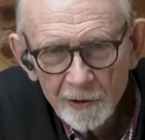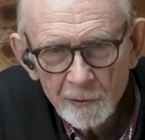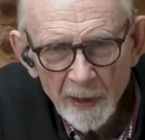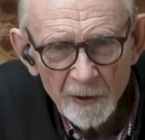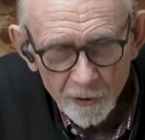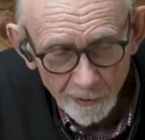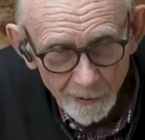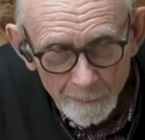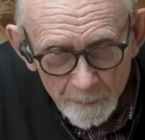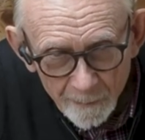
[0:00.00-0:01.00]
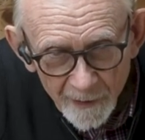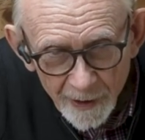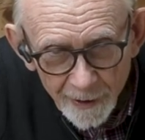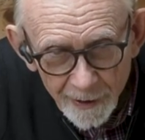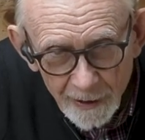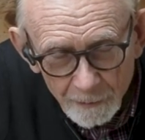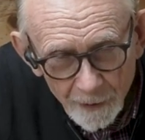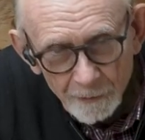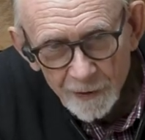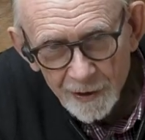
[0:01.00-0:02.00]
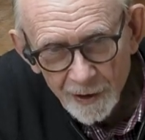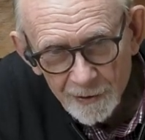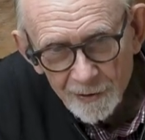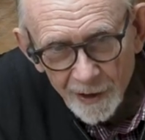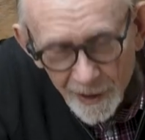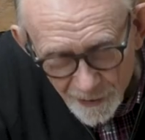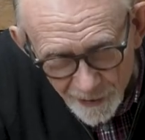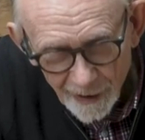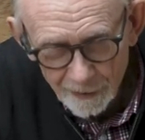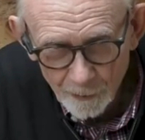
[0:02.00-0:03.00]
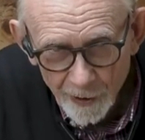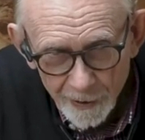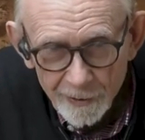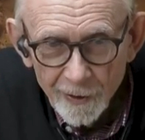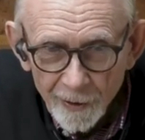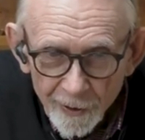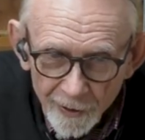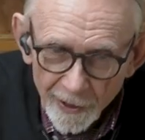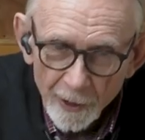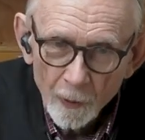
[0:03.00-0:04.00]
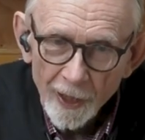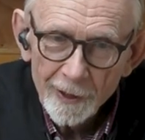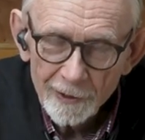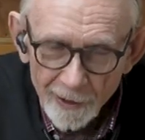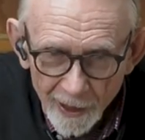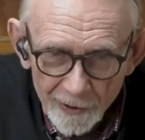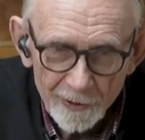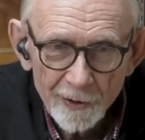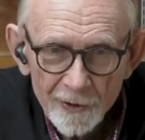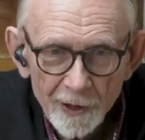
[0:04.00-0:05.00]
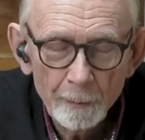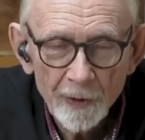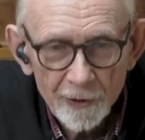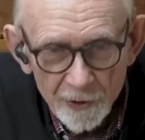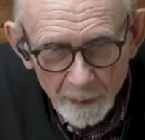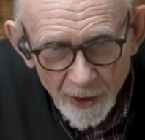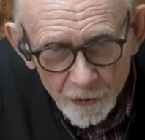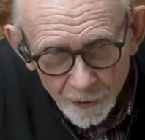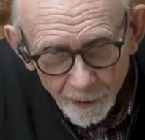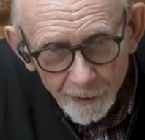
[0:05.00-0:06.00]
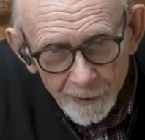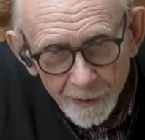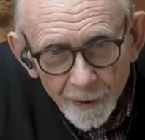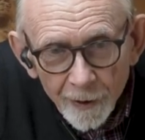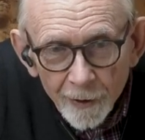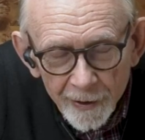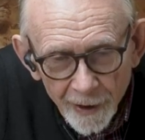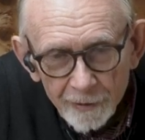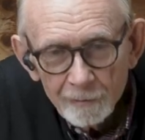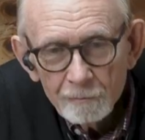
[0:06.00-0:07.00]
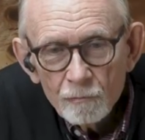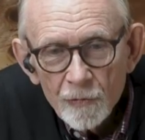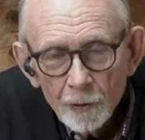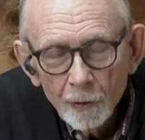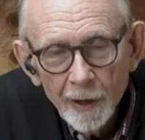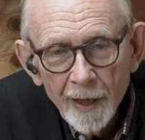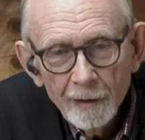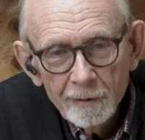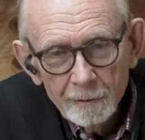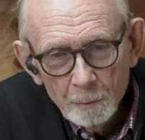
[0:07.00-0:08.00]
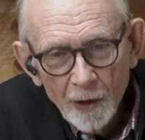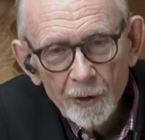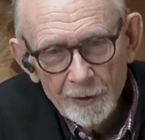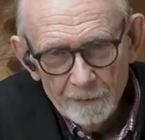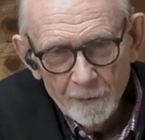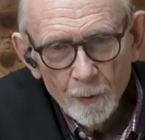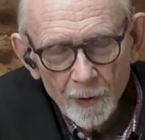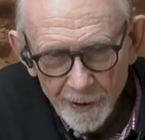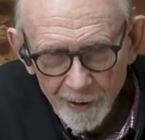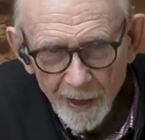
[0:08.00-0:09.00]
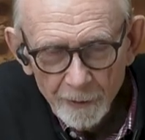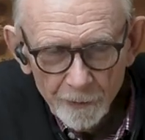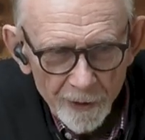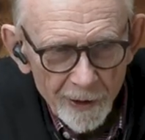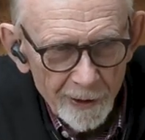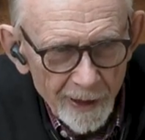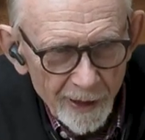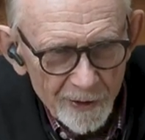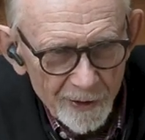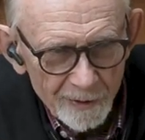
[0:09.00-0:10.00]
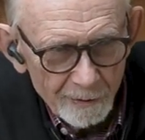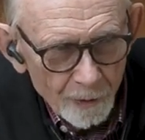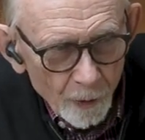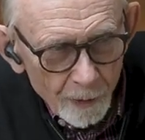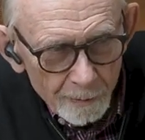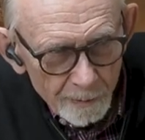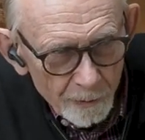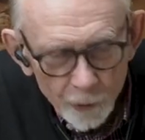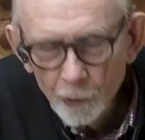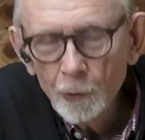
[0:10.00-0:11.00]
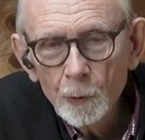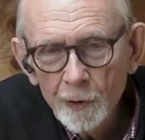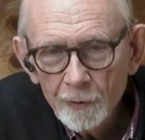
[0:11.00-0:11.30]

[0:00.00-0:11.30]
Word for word: special, even if it doesn't taste that great, they recognize it as something special, then you'll have a market for it. And I don't think that's true in